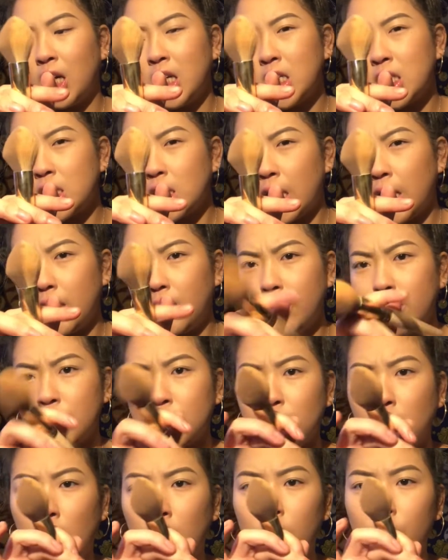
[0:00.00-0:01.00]
slightly
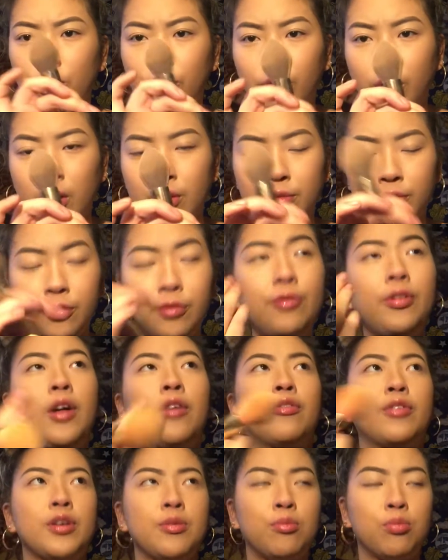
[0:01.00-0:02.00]
smaller
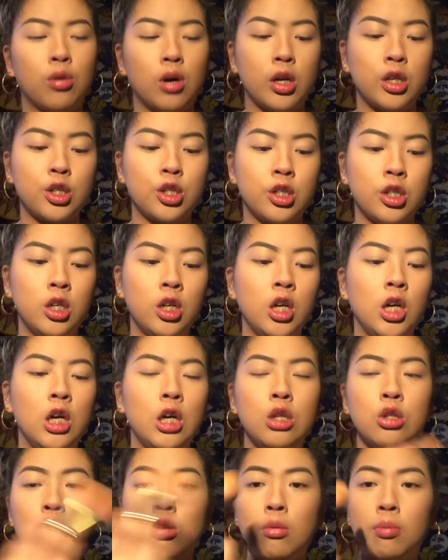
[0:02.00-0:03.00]
fluffy brush
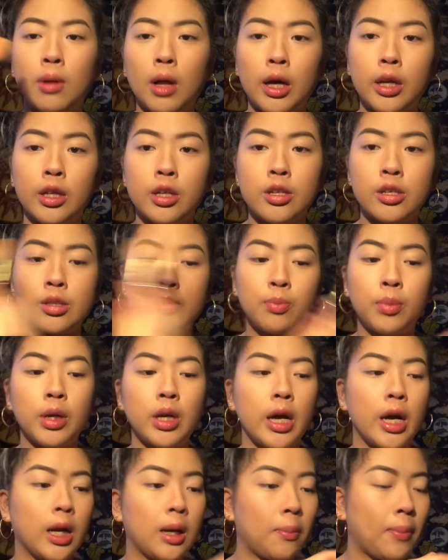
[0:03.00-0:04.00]
to apply this
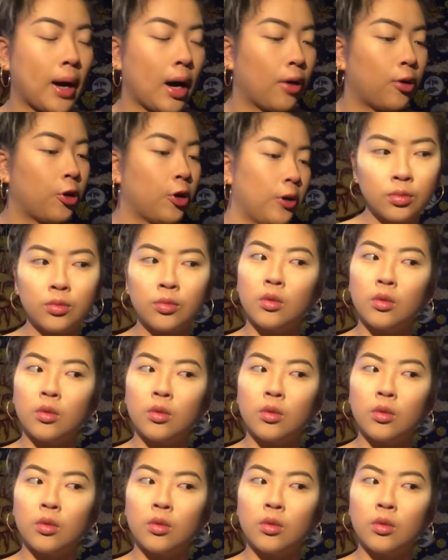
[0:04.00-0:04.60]
banana powder.